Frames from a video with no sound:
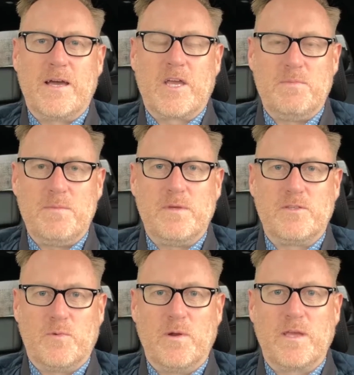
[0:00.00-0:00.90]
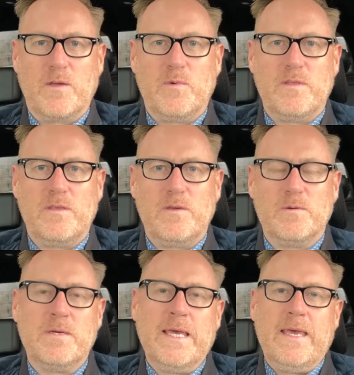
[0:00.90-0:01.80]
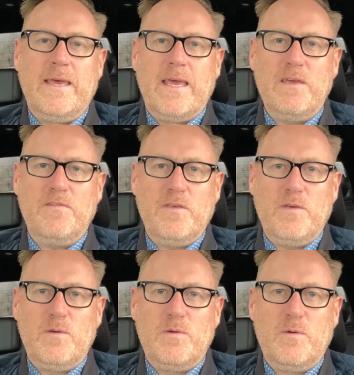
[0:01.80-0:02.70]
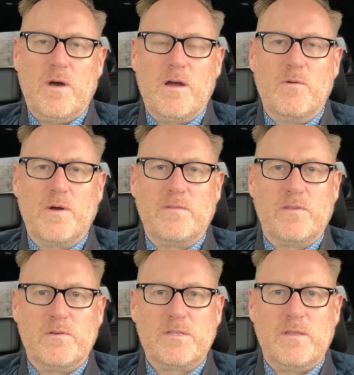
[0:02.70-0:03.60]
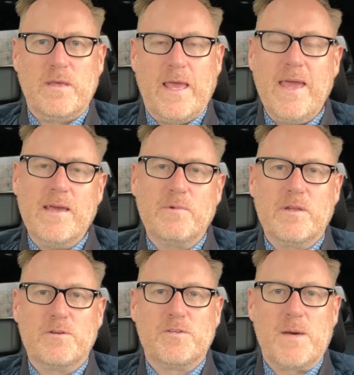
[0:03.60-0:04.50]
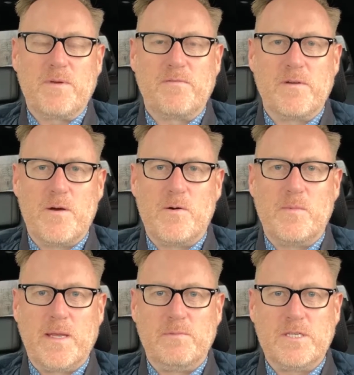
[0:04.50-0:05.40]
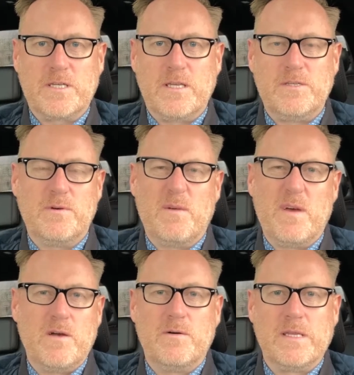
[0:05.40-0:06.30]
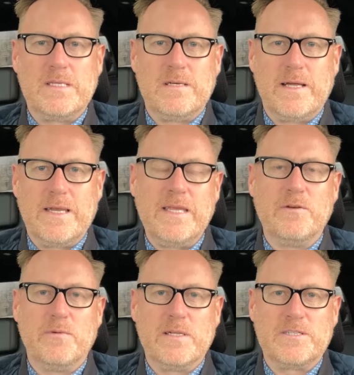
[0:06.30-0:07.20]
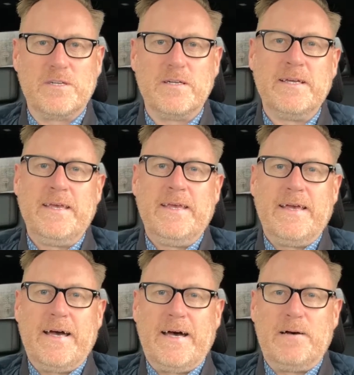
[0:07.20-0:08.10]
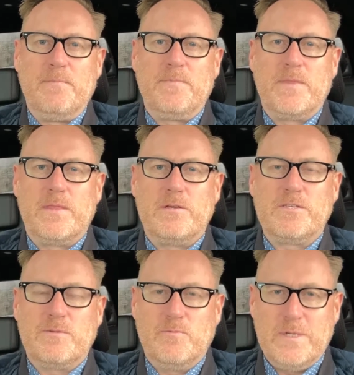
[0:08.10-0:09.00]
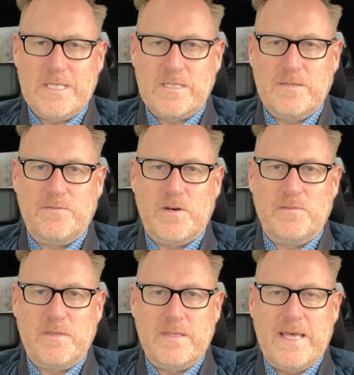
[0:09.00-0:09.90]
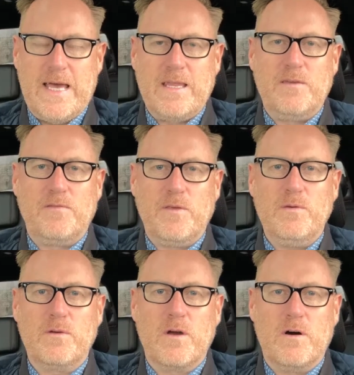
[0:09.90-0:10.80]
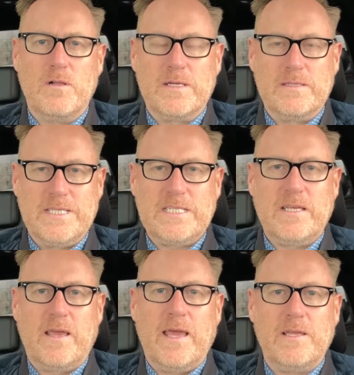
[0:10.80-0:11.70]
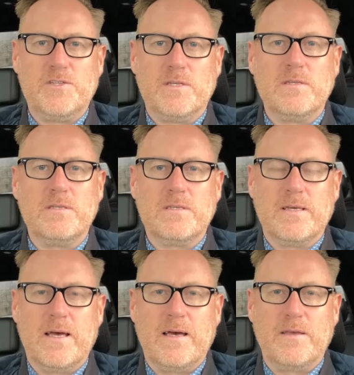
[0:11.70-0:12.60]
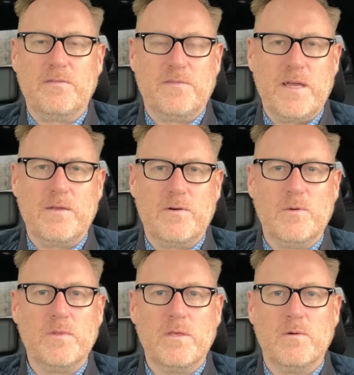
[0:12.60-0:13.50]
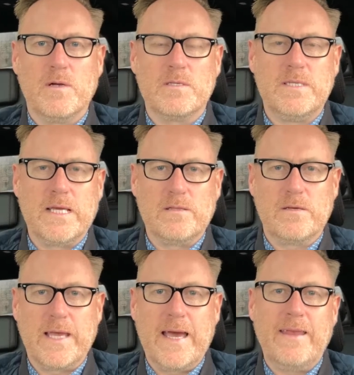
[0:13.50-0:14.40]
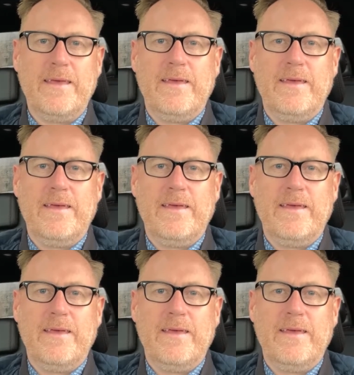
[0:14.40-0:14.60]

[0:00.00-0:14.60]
commitment to working with you. If you are one of those that think, hey, I'm gonna go shopping for a home and I'm just gonna do it on my own until I need a realtor, there's some risks involved in that. If you call a listing agent, you find a home that you want to take a look at,